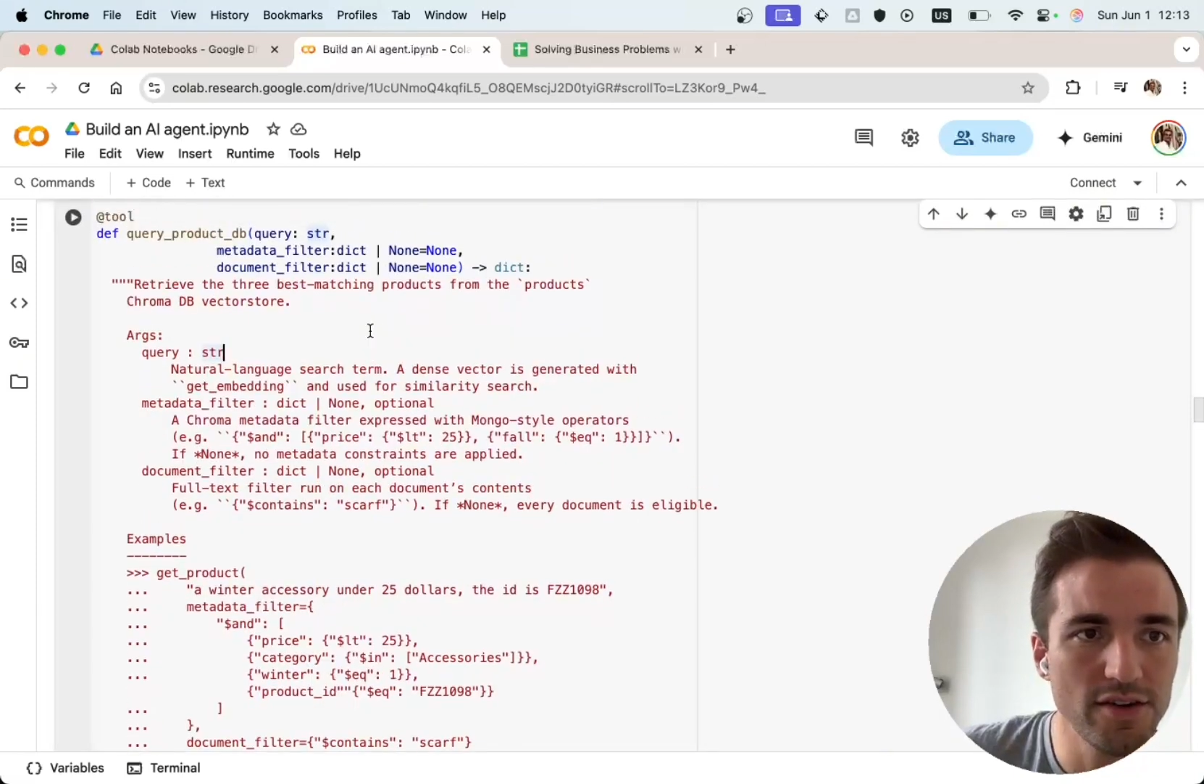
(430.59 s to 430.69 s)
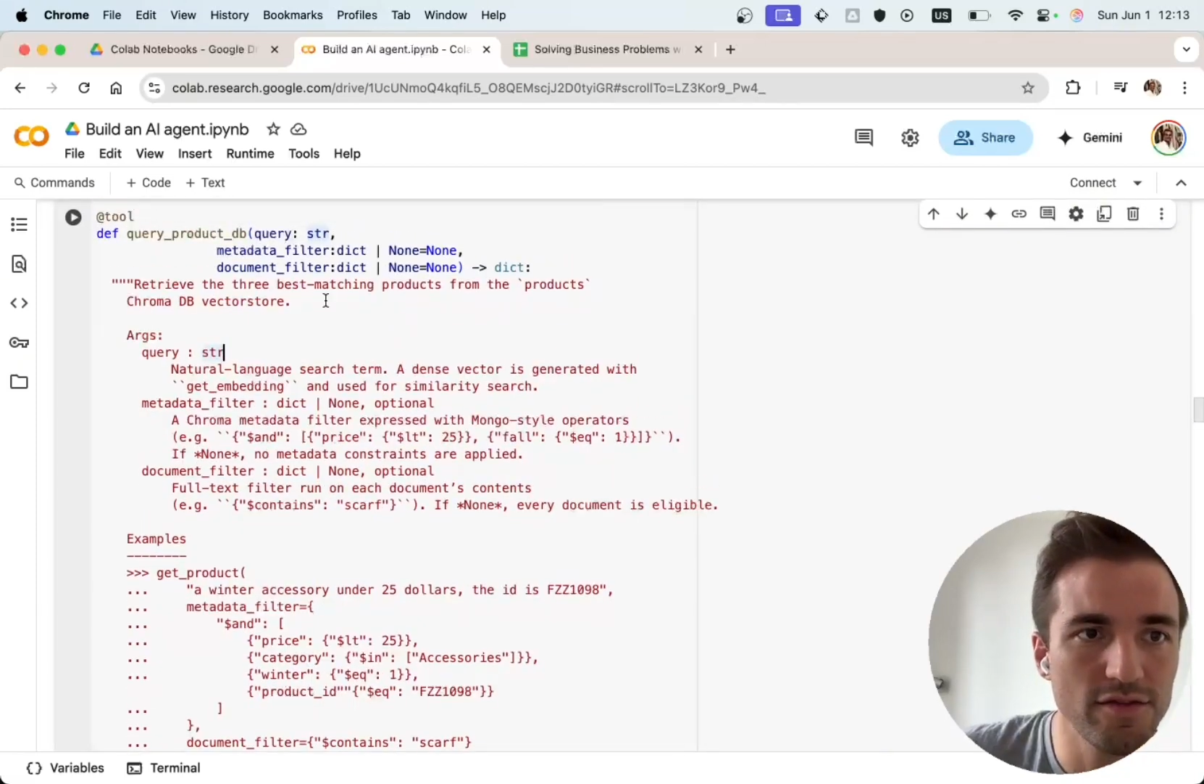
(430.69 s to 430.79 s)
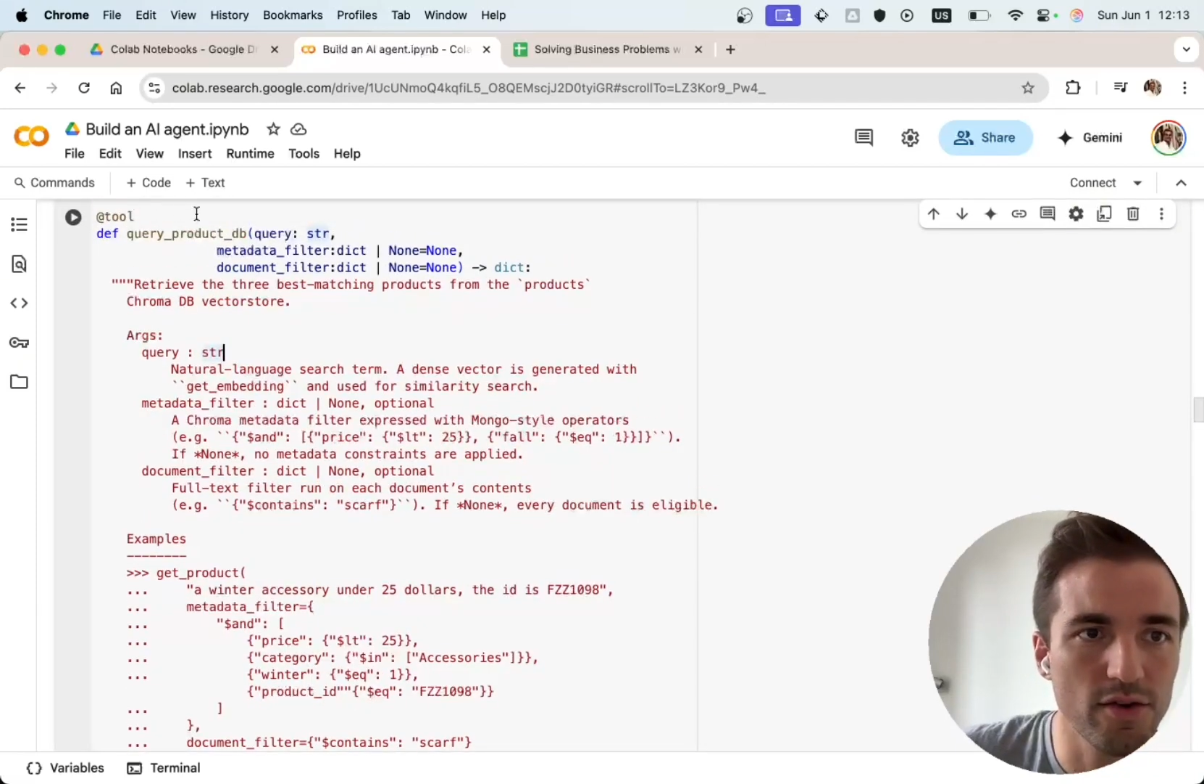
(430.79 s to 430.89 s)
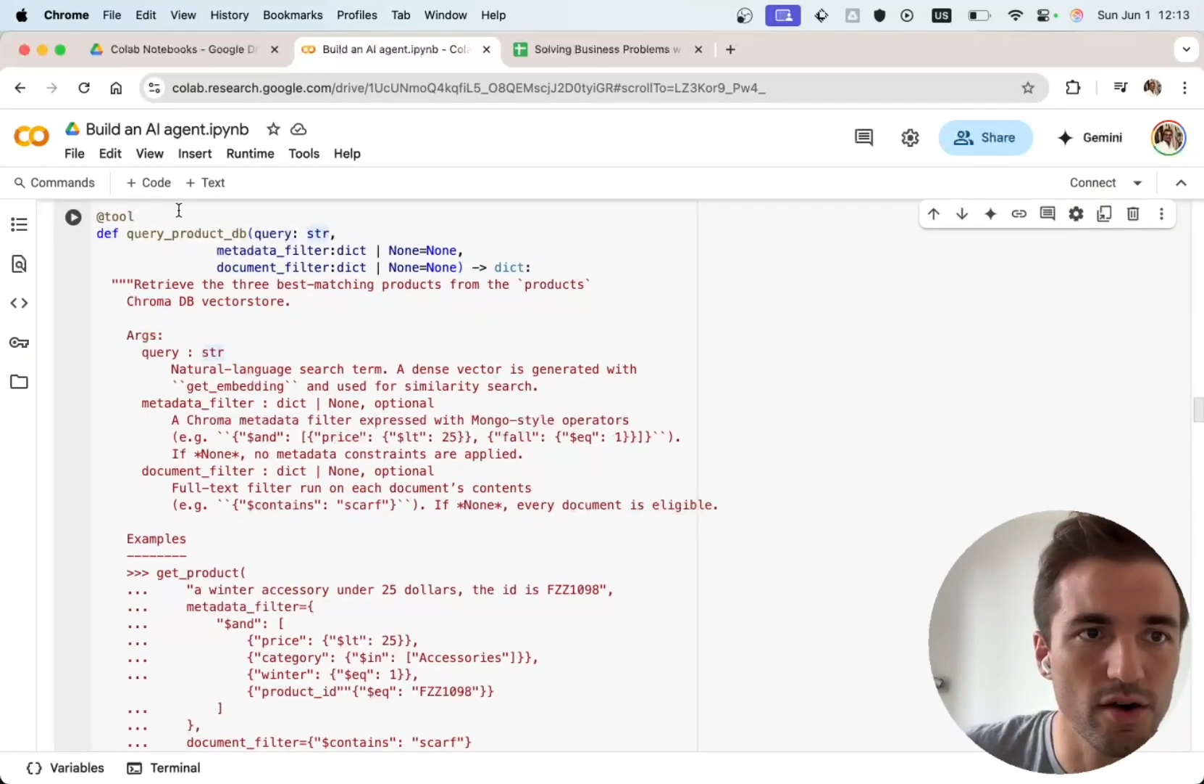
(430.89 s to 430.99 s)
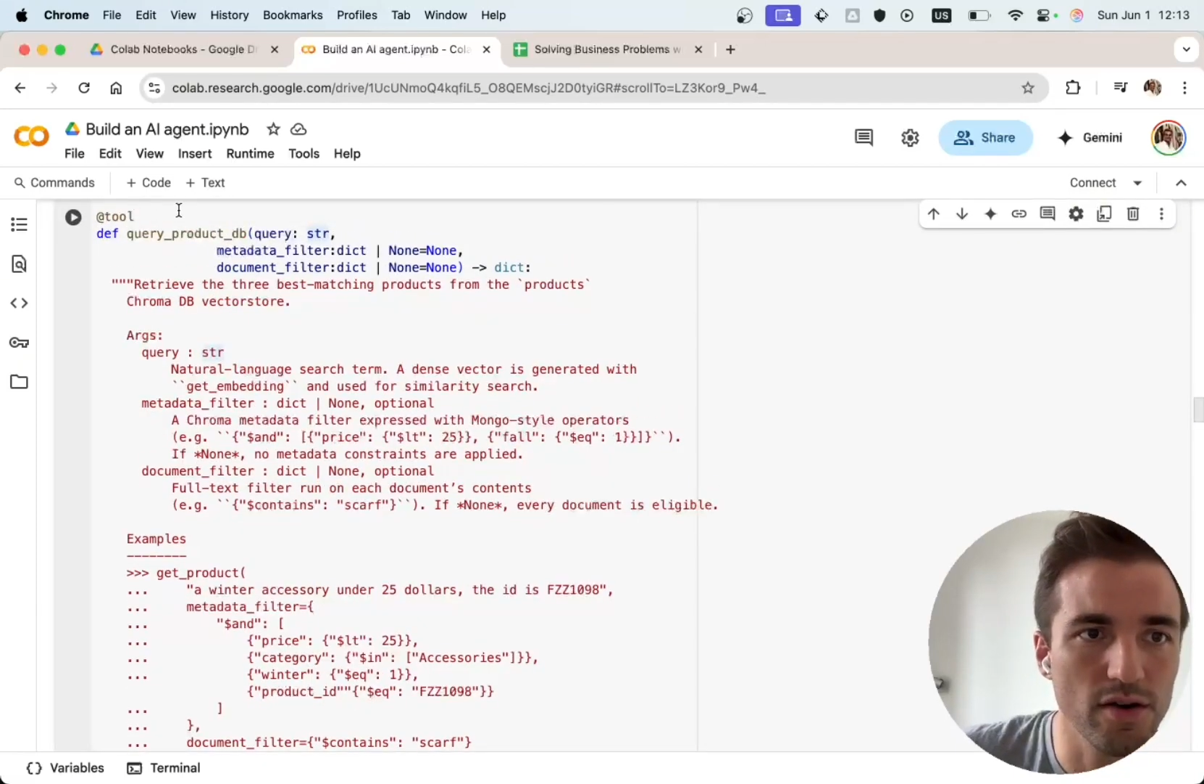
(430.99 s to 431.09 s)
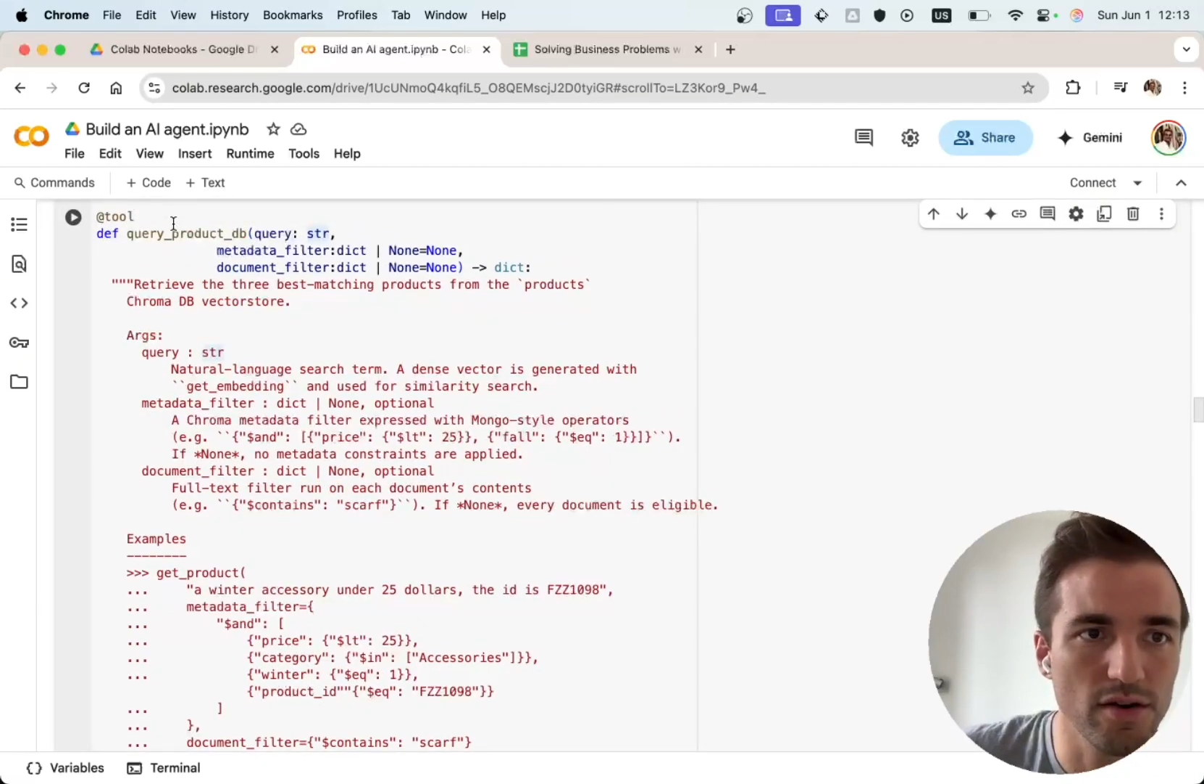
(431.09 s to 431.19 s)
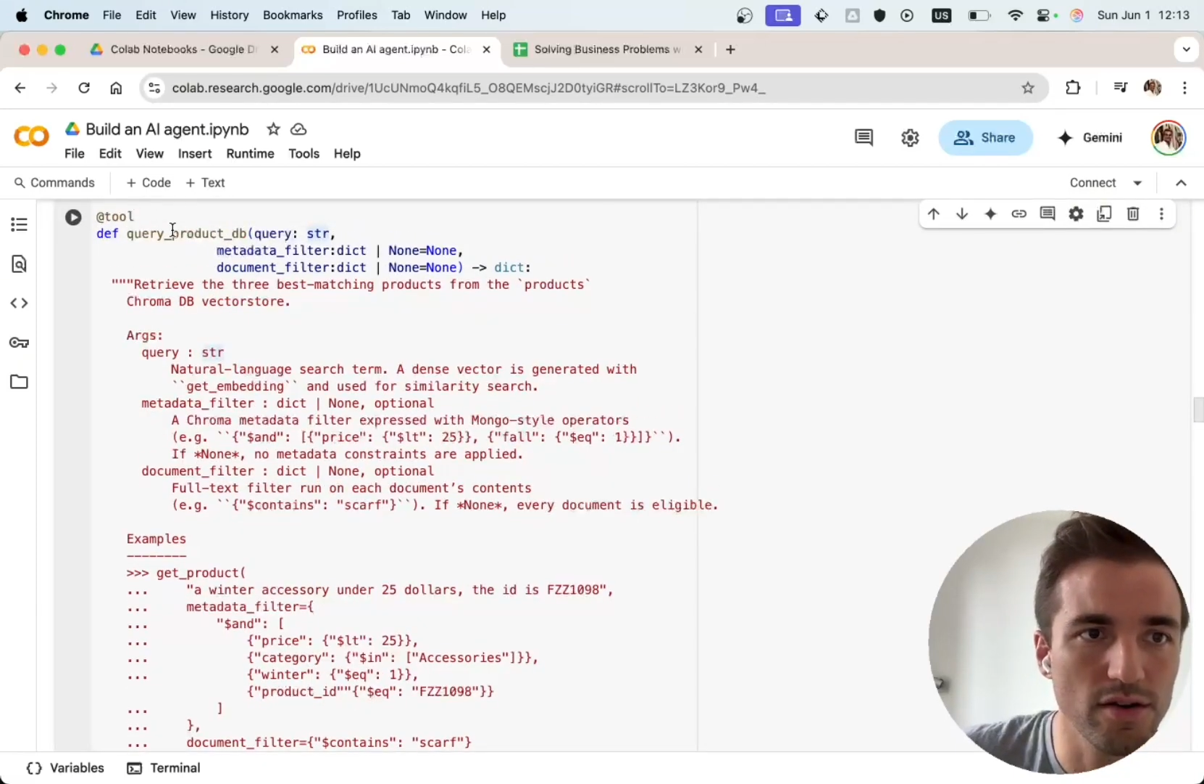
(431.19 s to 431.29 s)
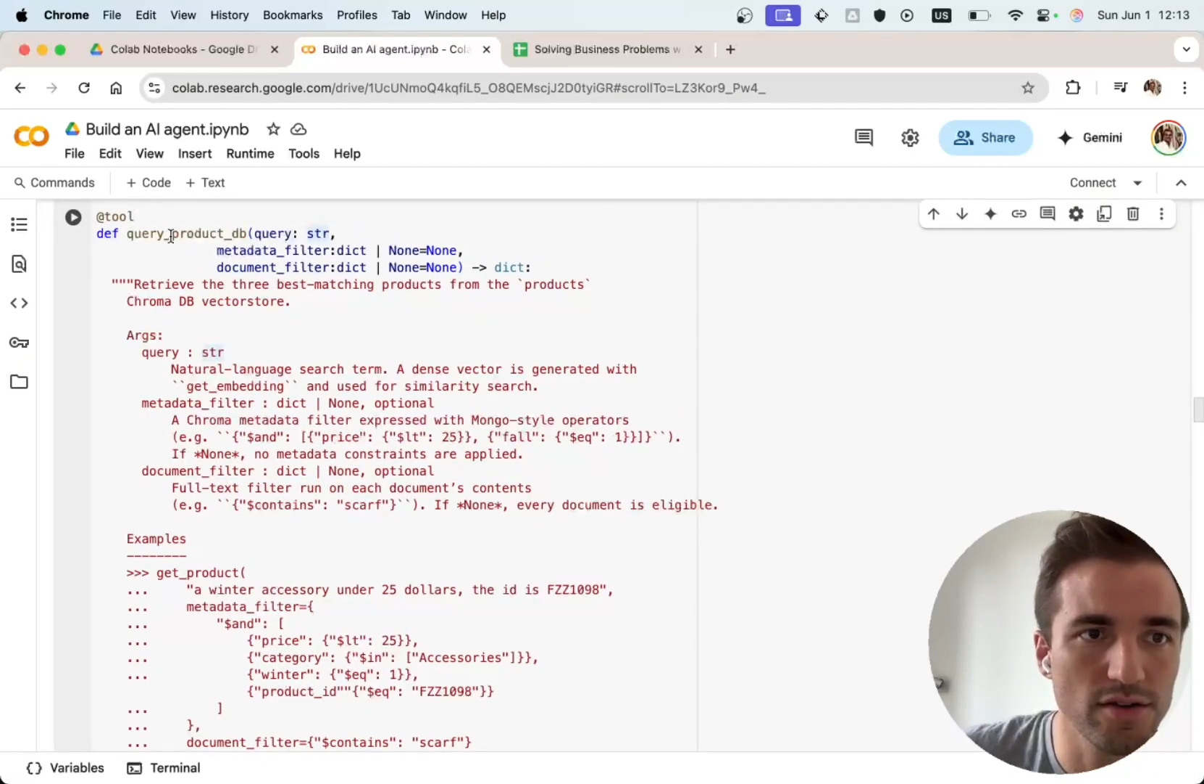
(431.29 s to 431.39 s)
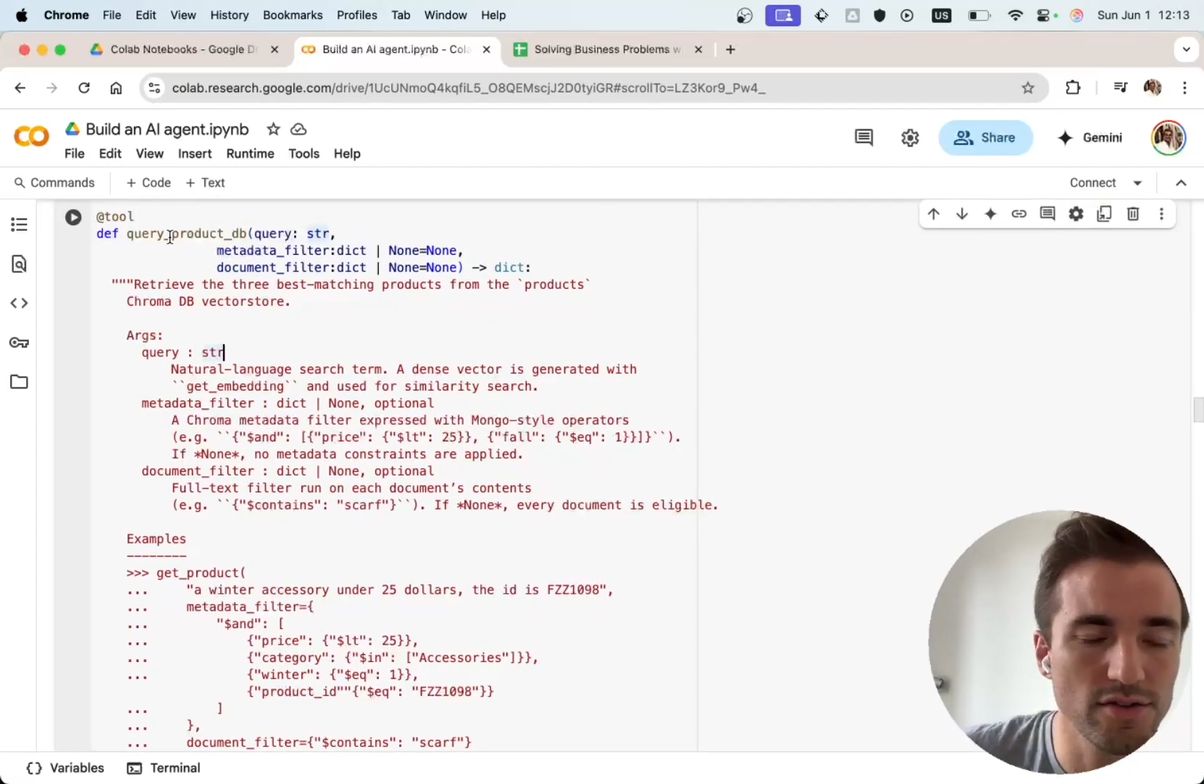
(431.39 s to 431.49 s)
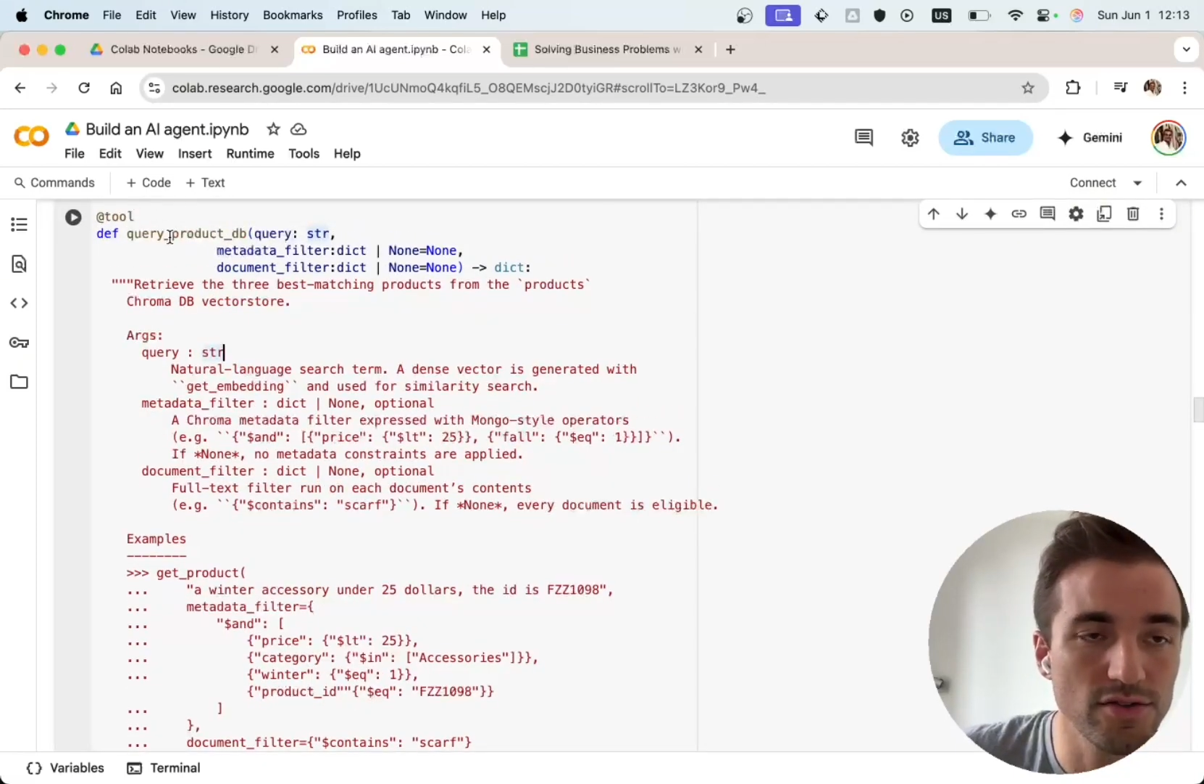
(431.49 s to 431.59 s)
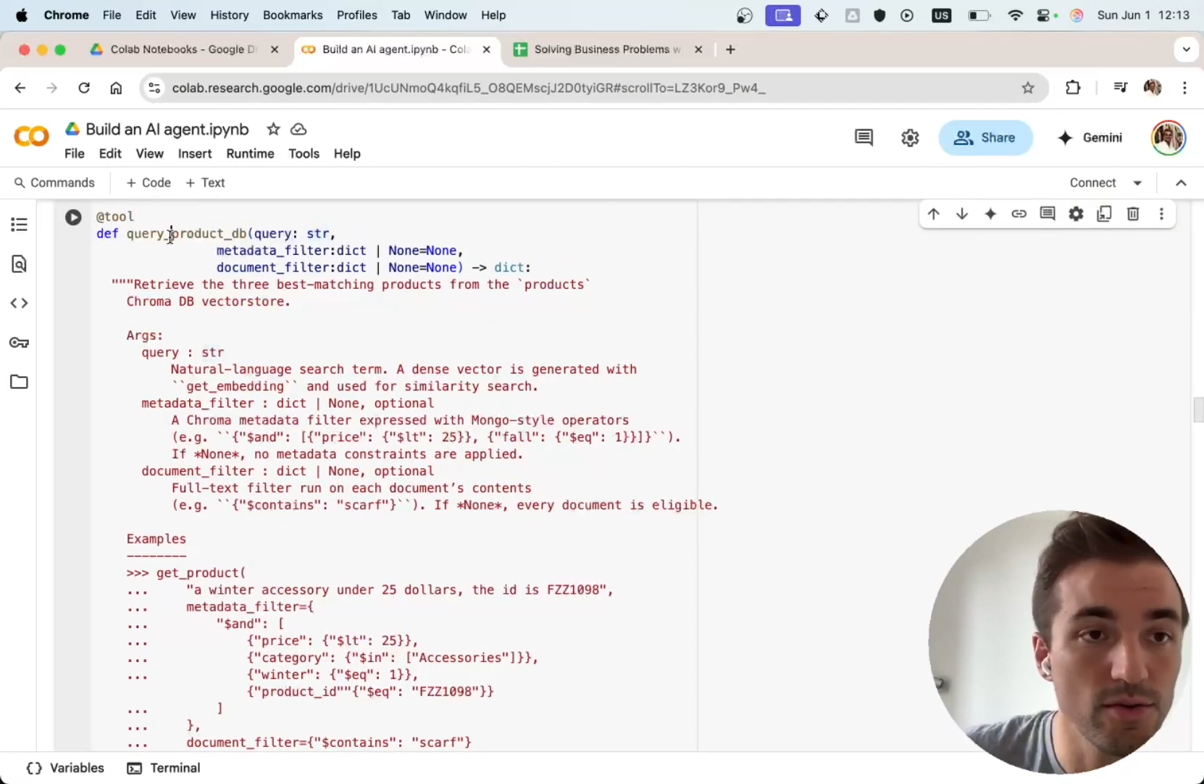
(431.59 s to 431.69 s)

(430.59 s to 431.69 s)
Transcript: to